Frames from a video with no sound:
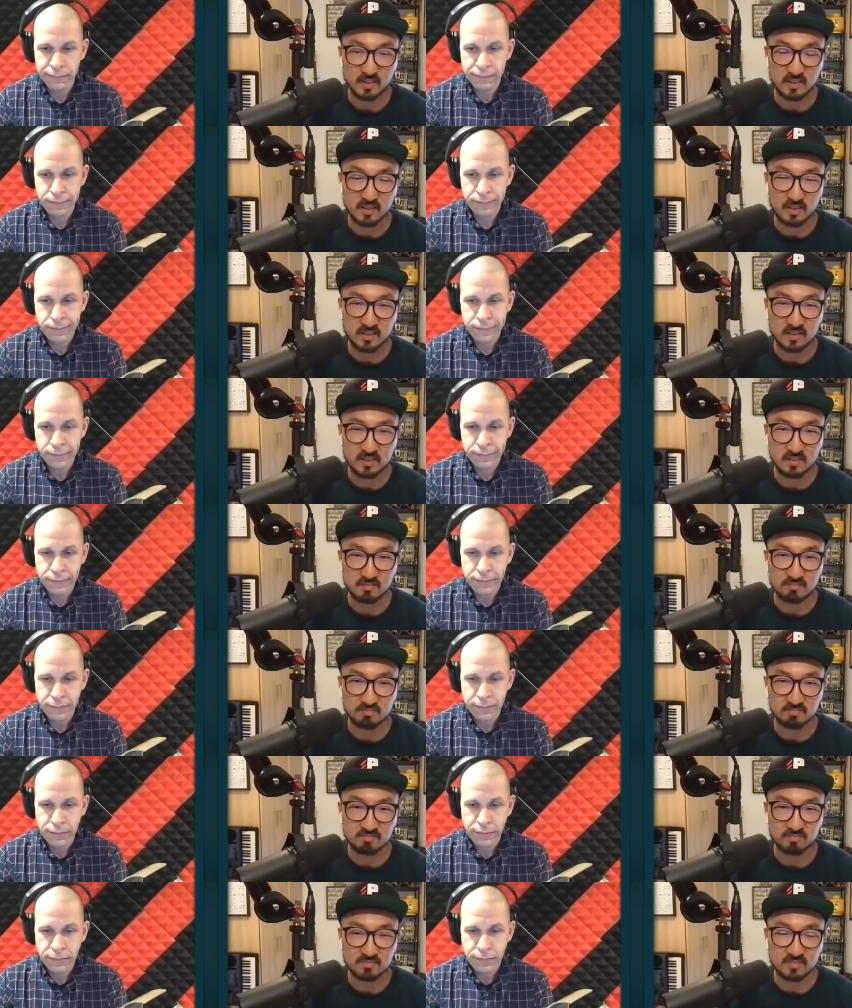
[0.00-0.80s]
Speaker 1: it
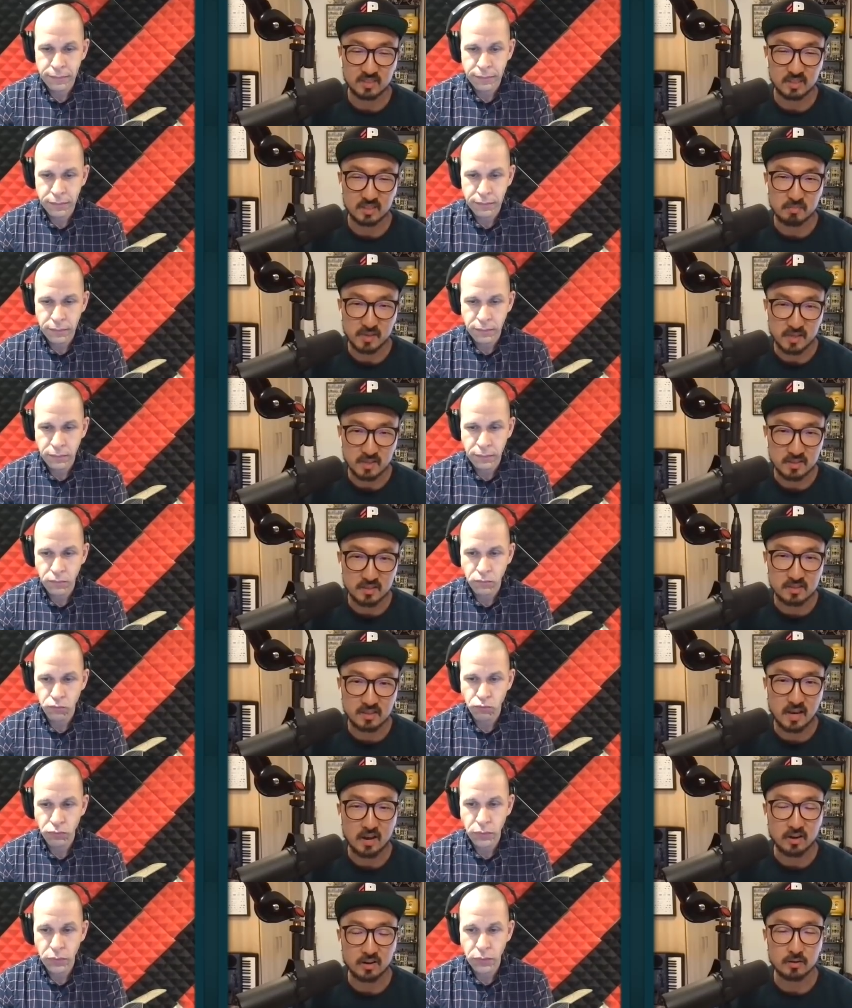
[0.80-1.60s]
to me
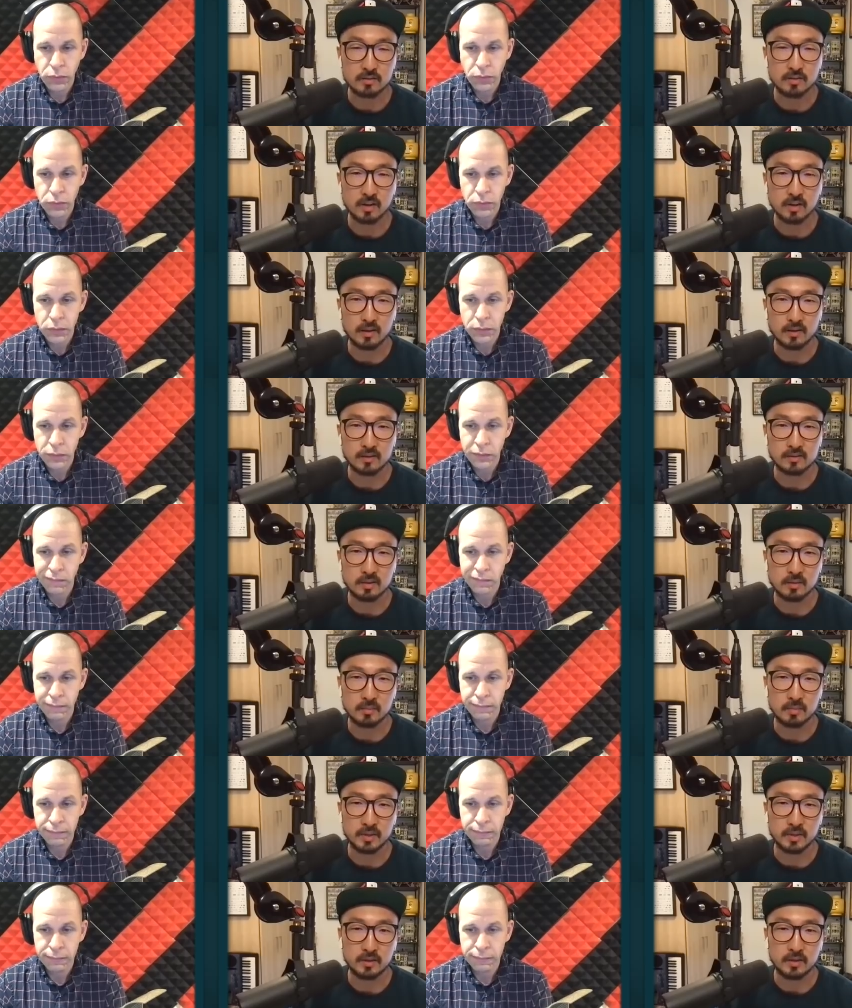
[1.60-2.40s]
sounded like
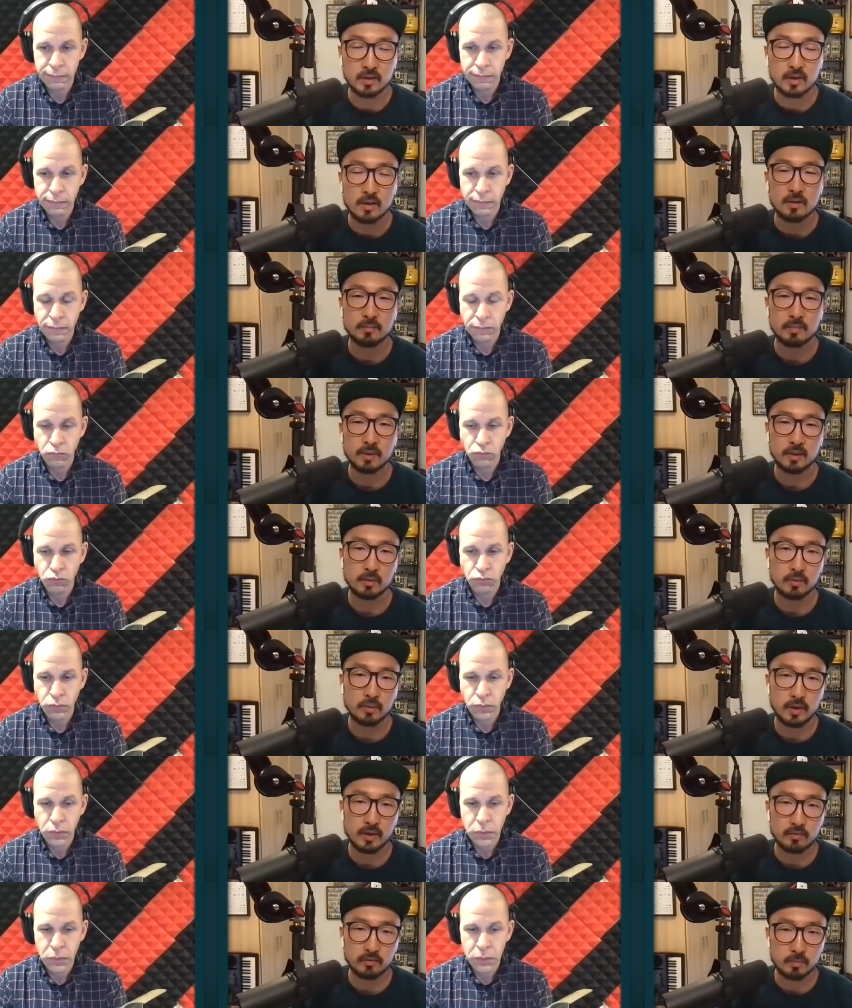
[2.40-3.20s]
somebody. By the
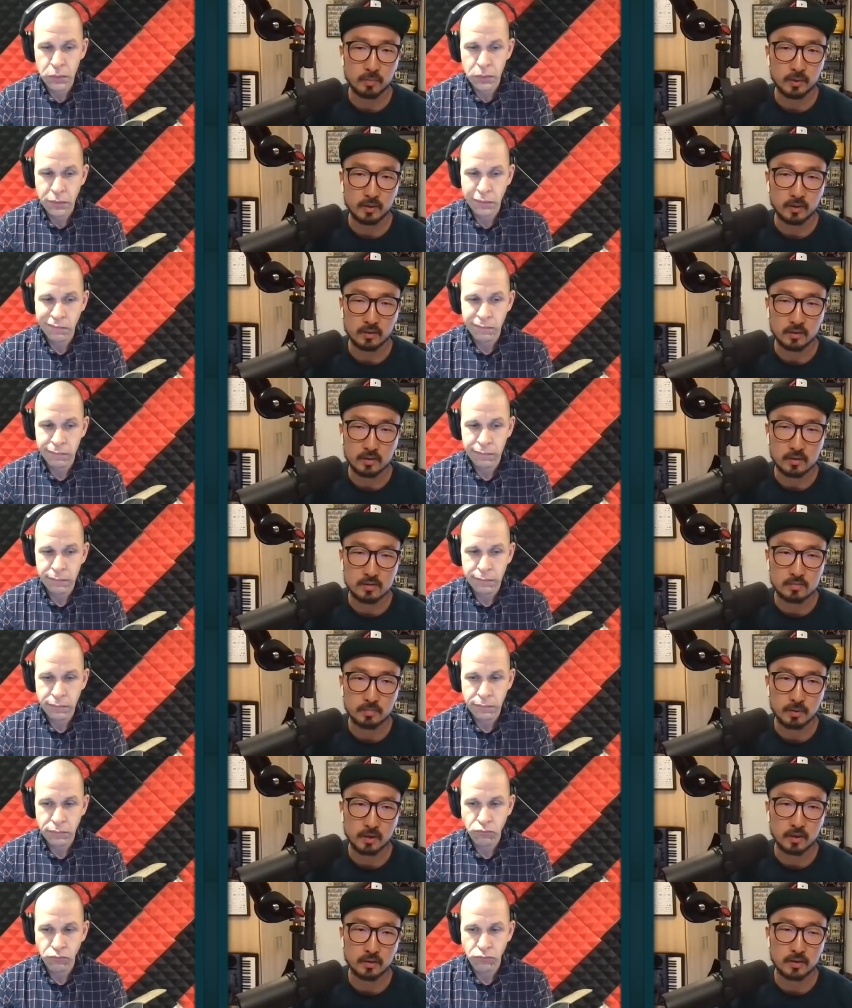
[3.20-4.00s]
way, everybody,
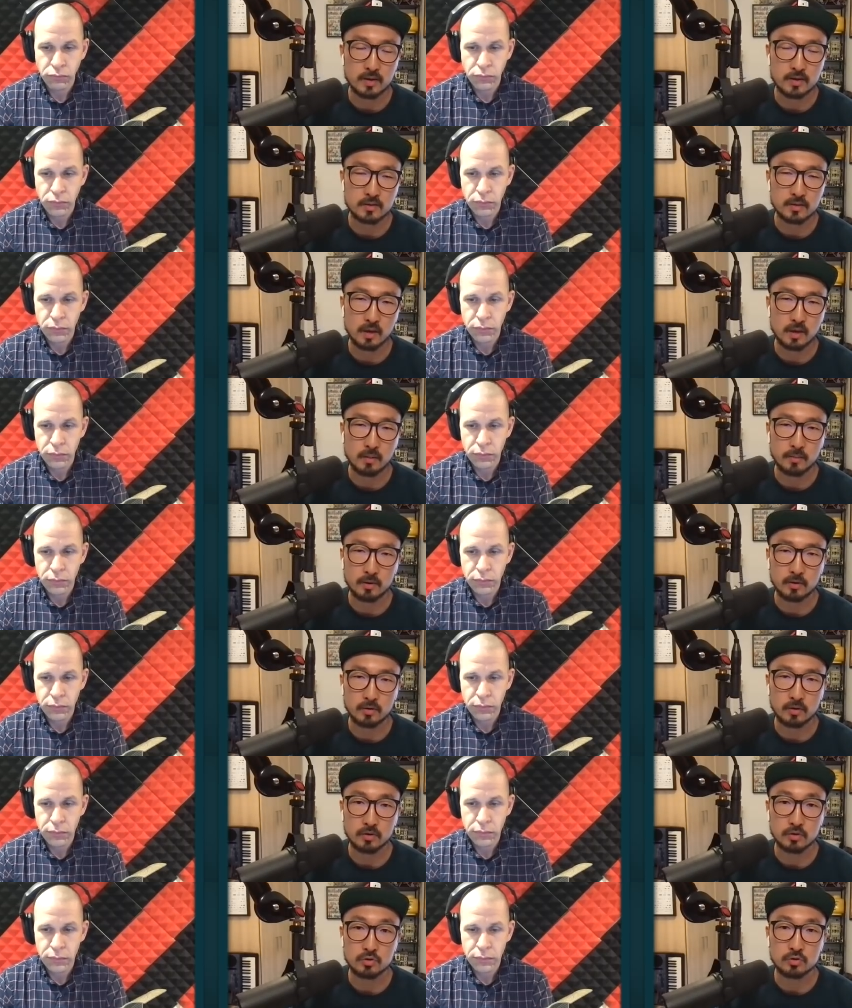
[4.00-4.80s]
this podcast came
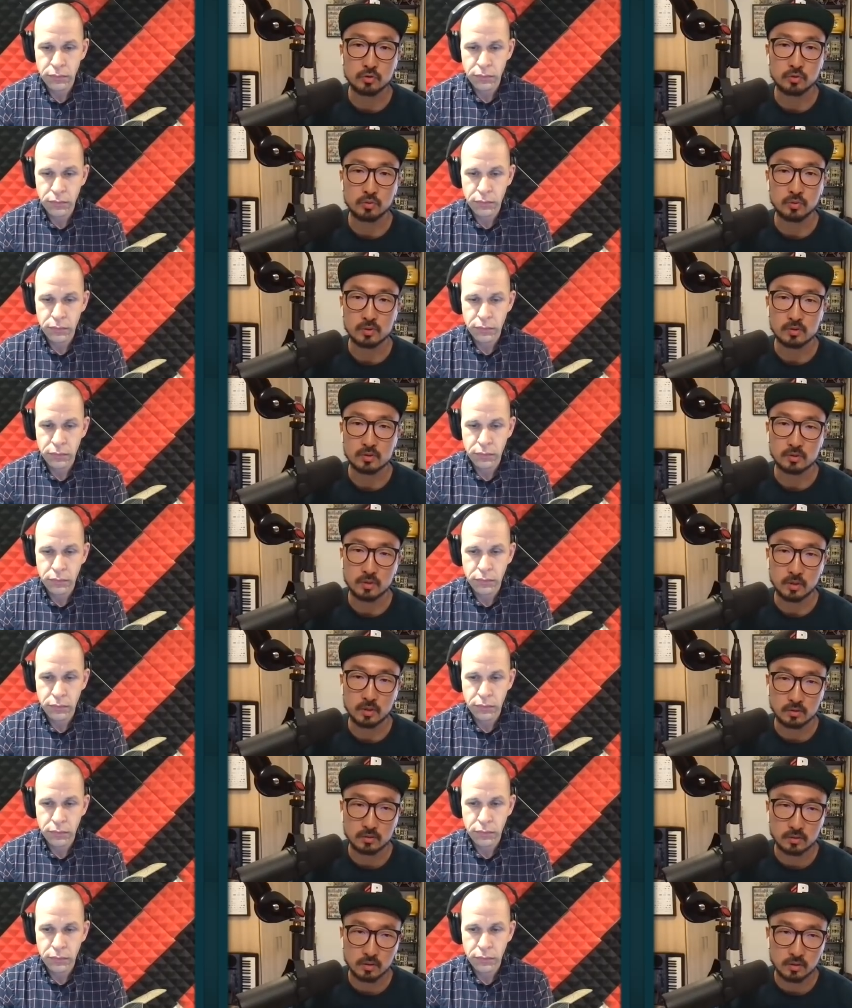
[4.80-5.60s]
out on June the
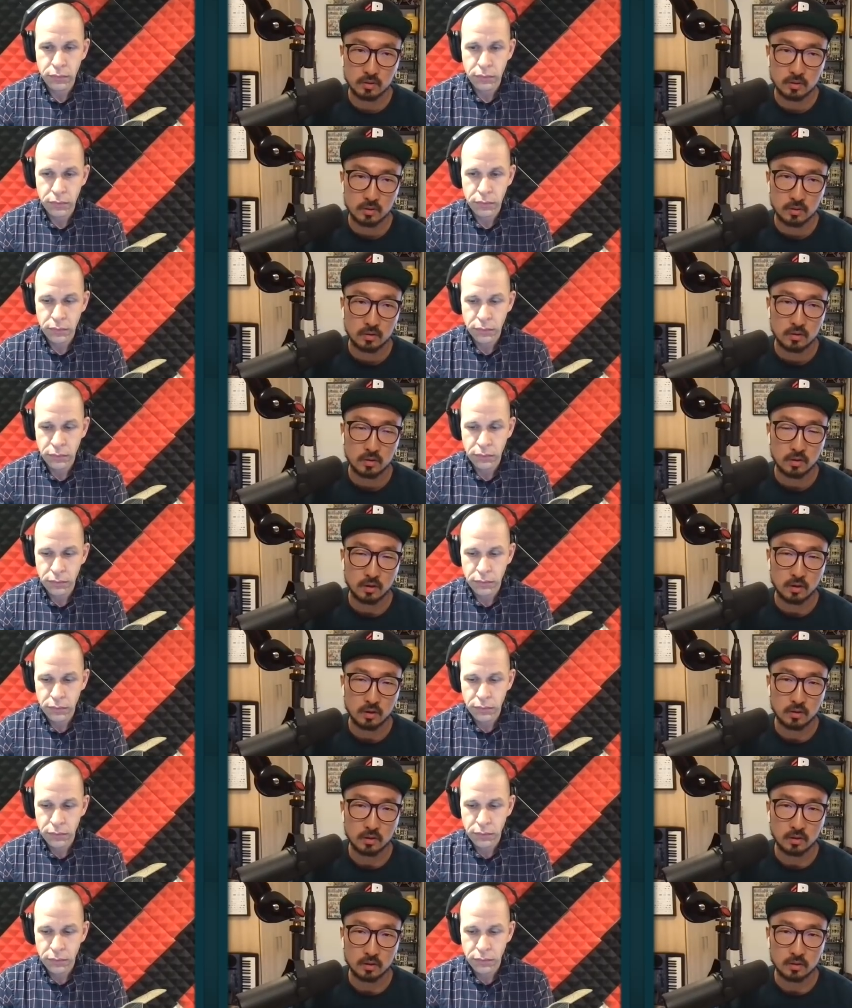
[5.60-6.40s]
sixth.
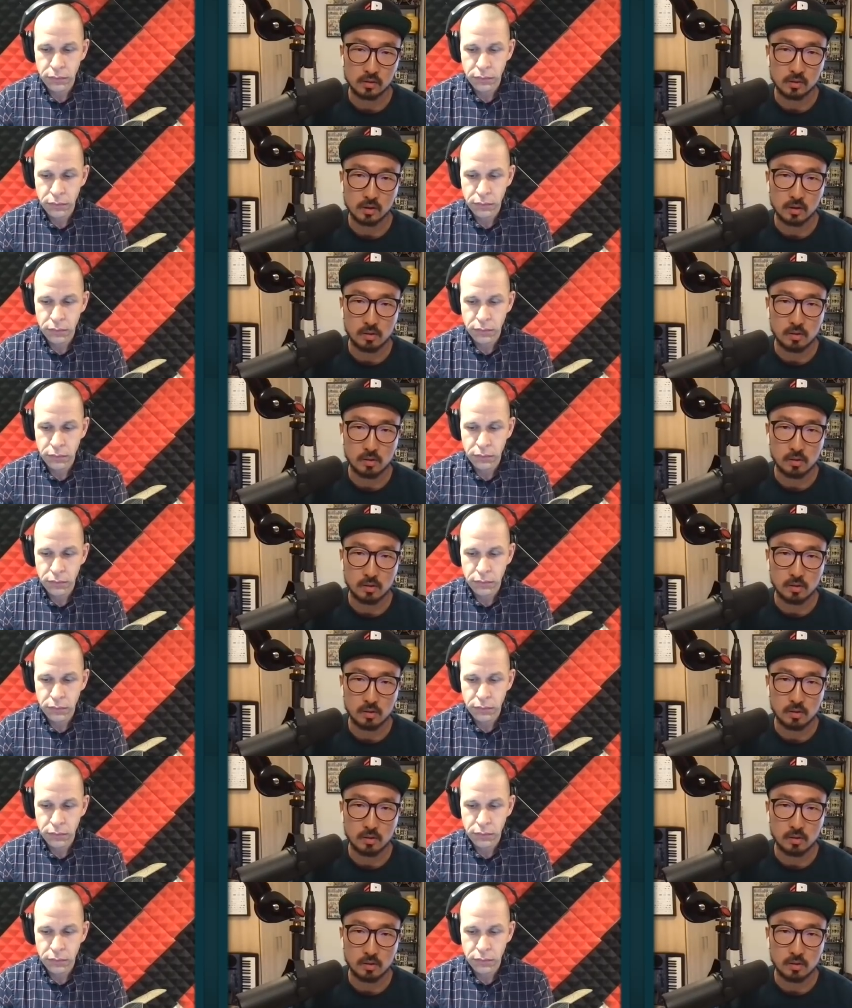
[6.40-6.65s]
I think